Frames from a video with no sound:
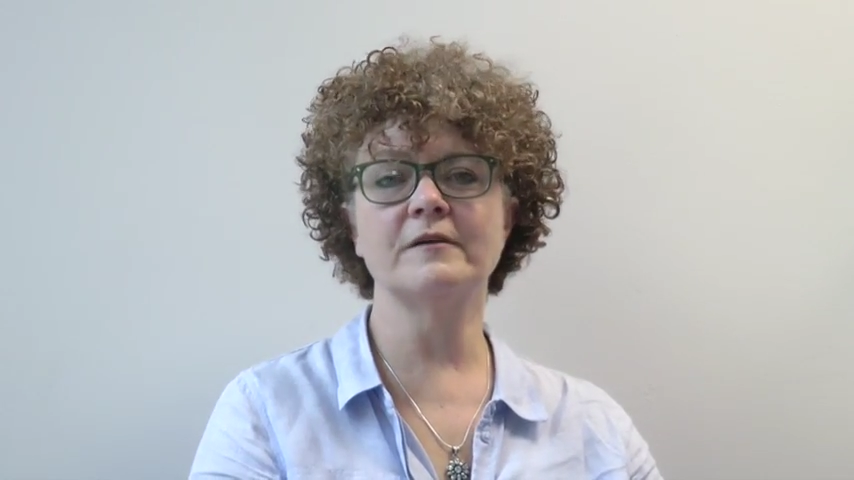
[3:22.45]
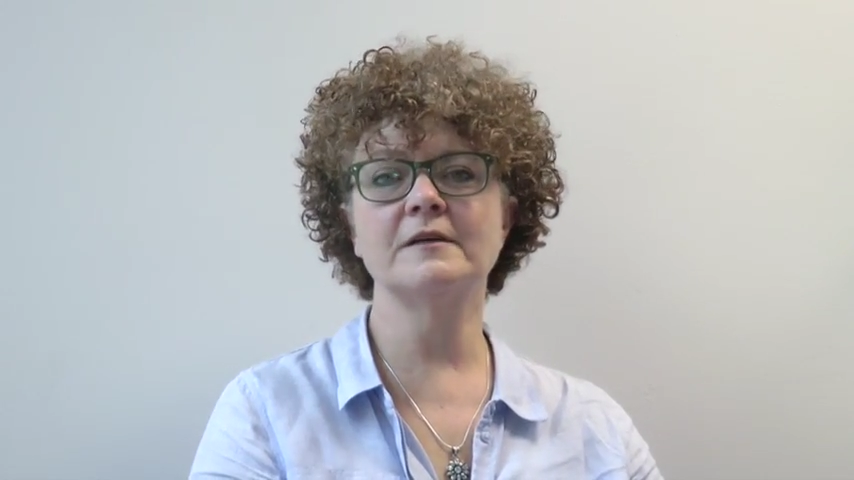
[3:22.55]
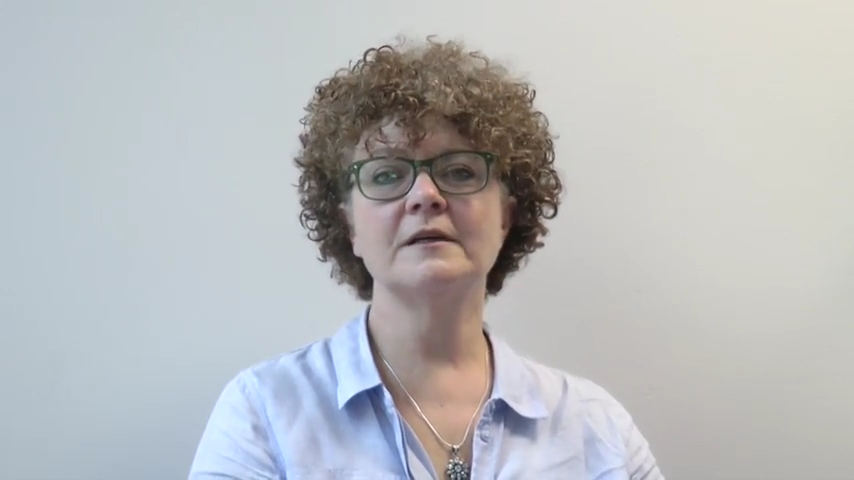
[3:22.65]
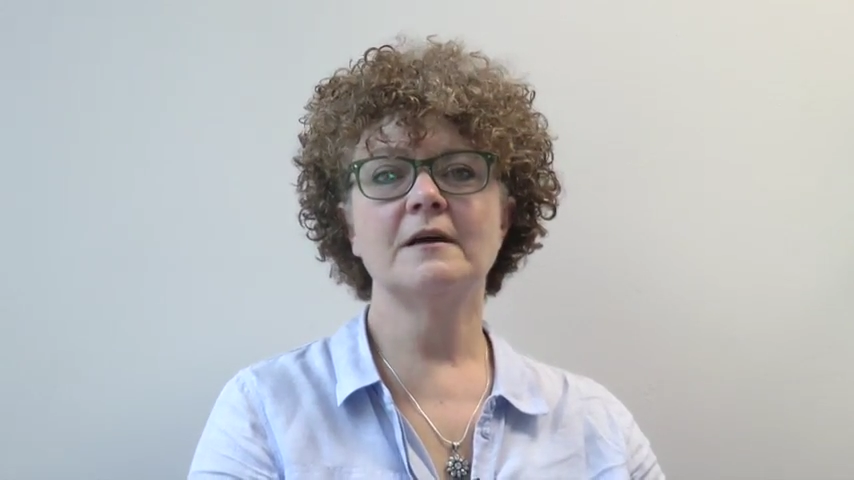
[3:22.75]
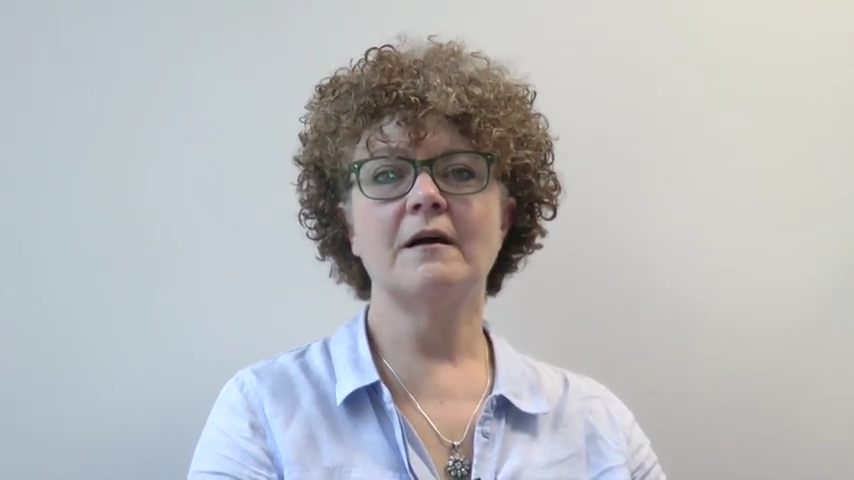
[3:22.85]

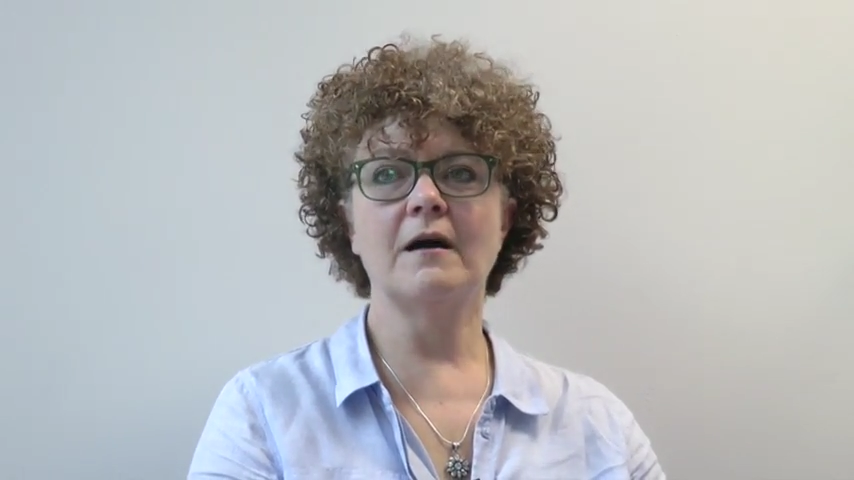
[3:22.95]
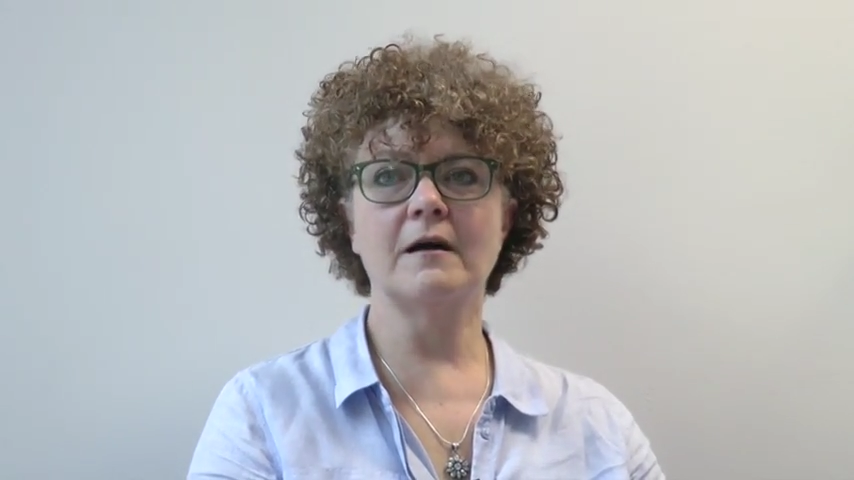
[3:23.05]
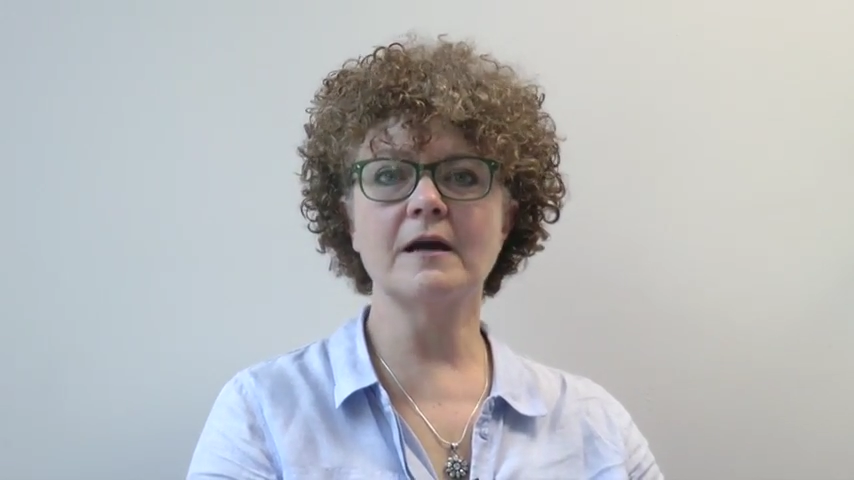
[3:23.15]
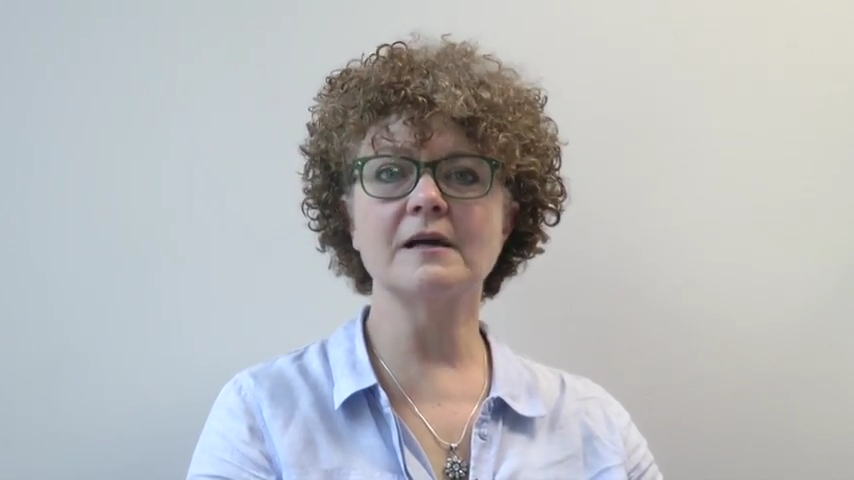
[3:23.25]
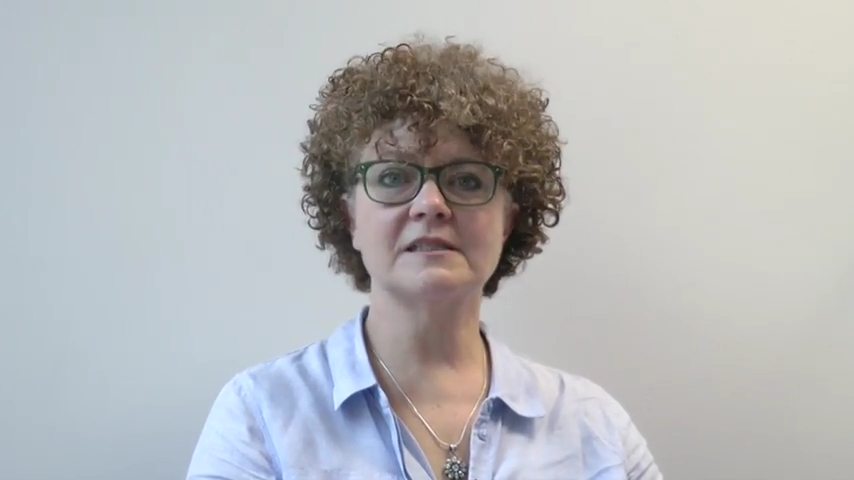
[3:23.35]
offer
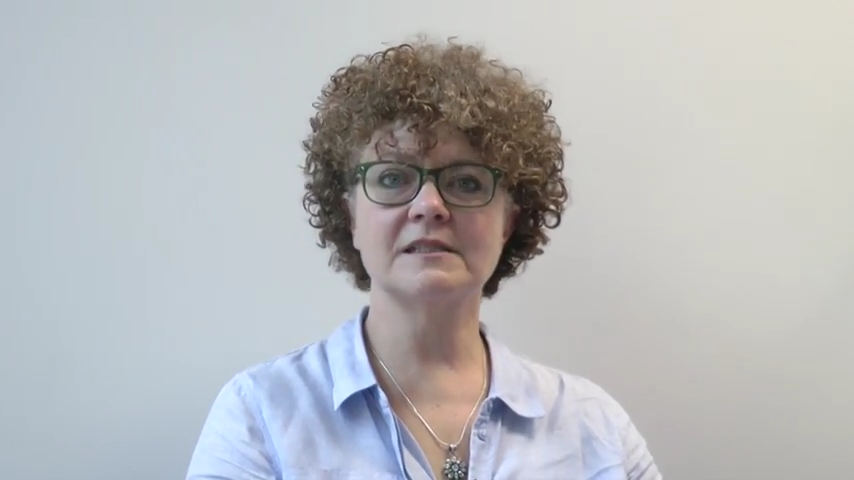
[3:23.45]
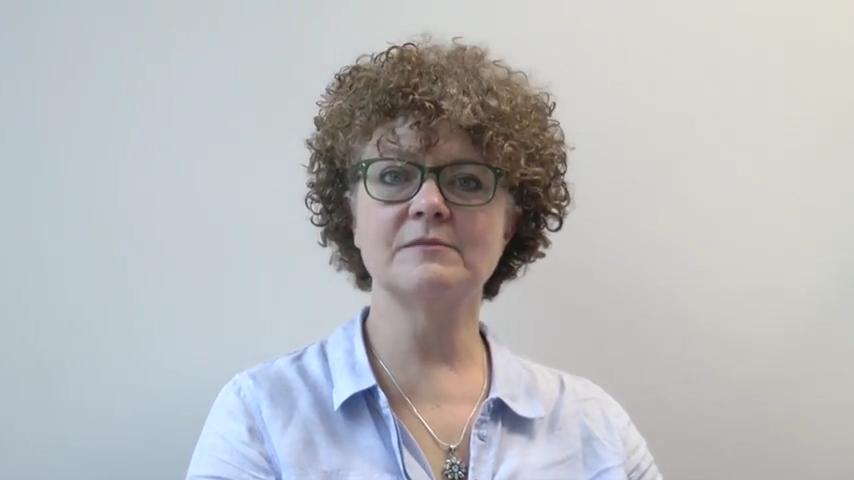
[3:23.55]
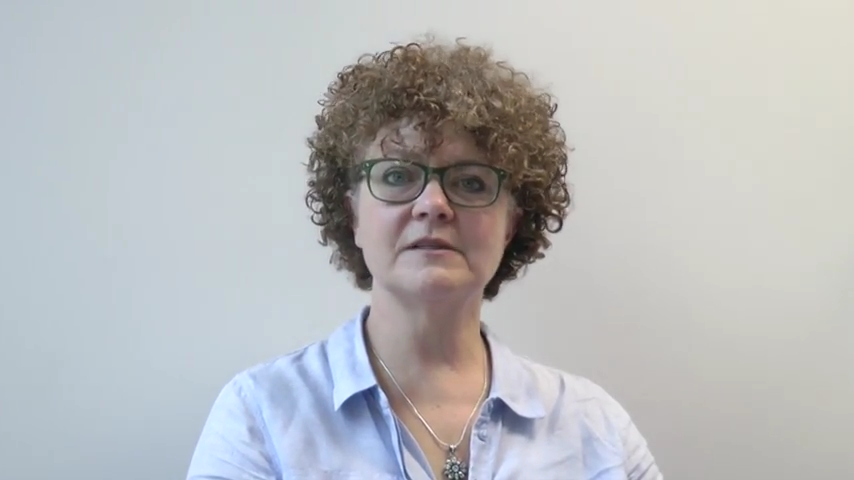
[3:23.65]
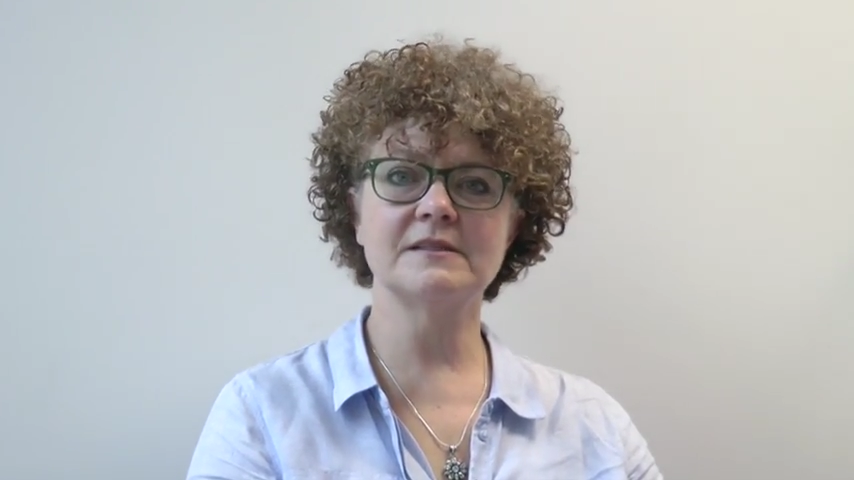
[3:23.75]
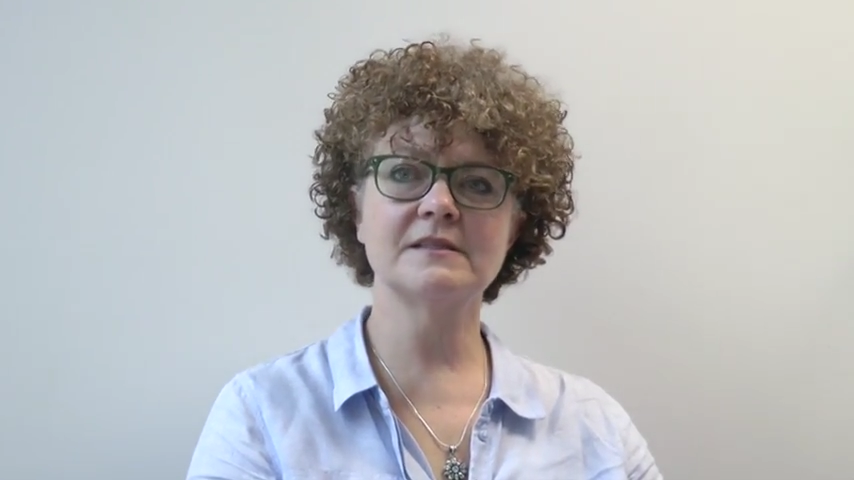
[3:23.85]
our
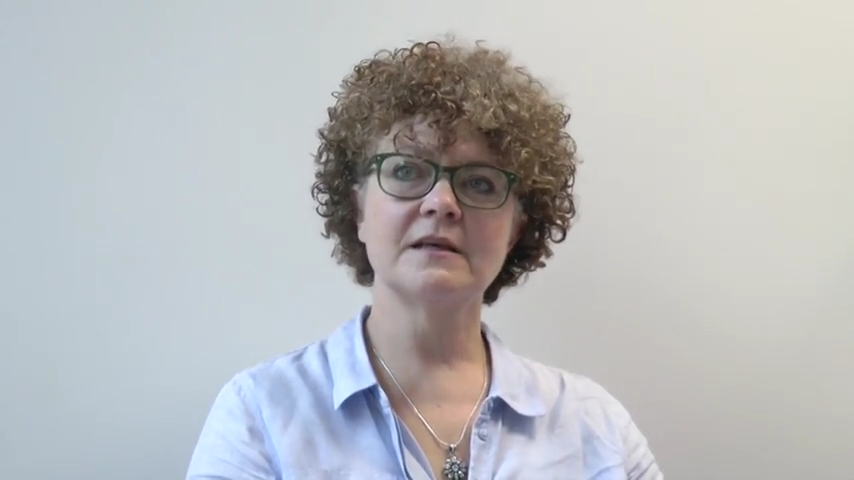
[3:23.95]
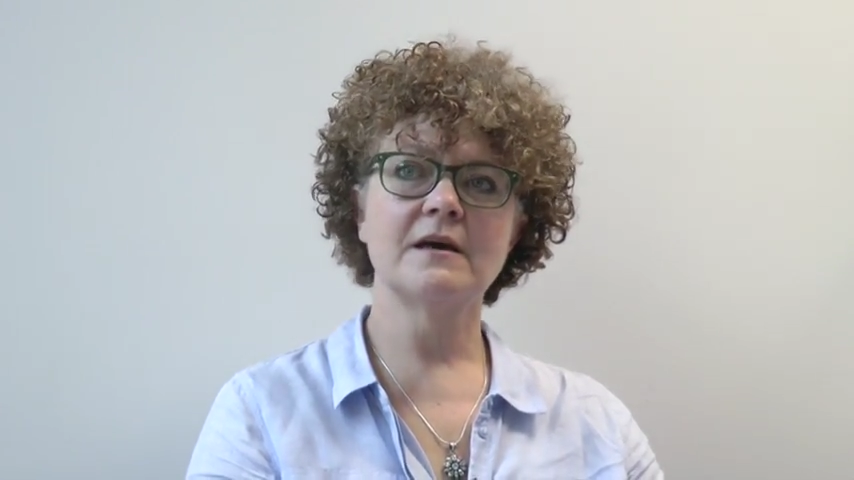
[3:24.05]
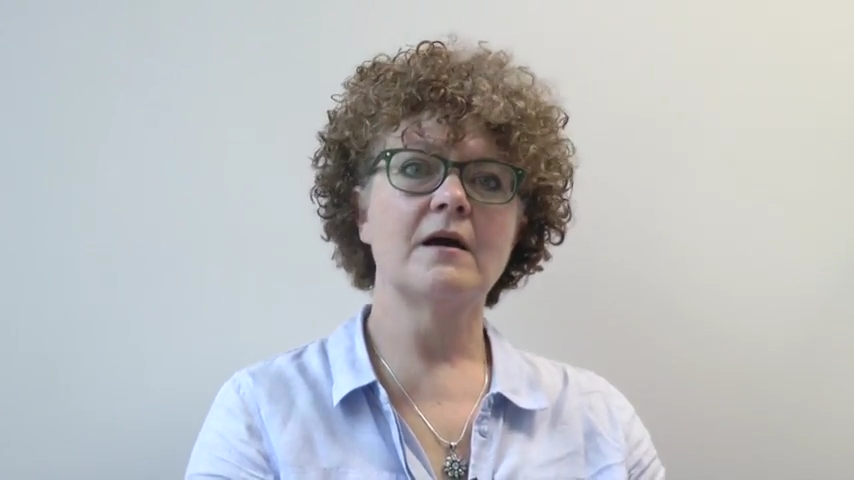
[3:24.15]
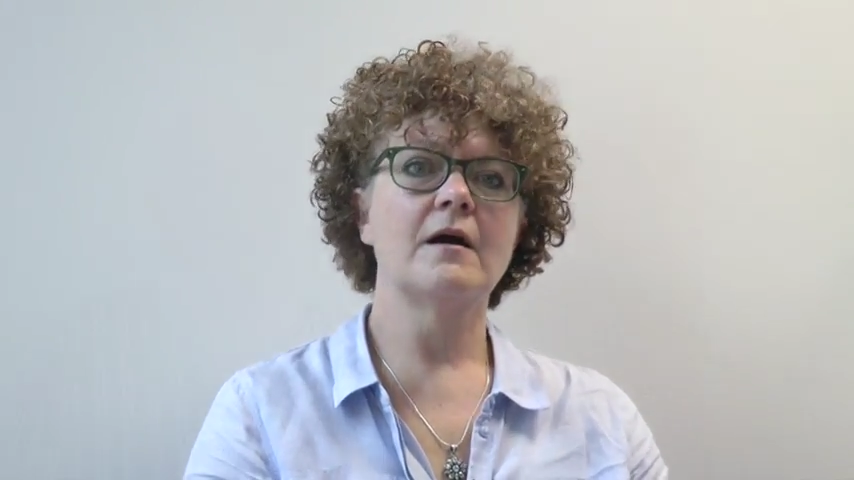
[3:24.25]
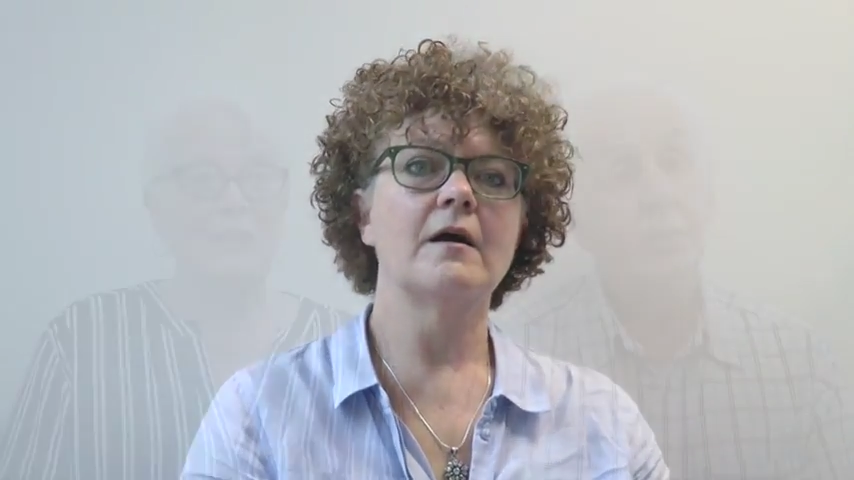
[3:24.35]
customers